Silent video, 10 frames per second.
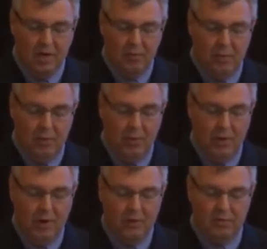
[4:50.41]
We will
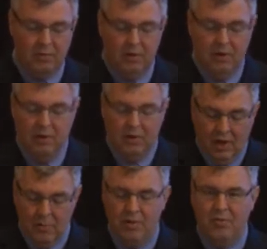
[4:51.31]
look at
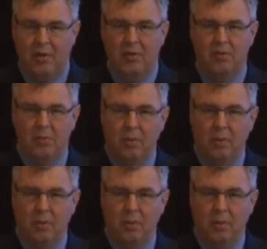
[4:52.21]
climate change.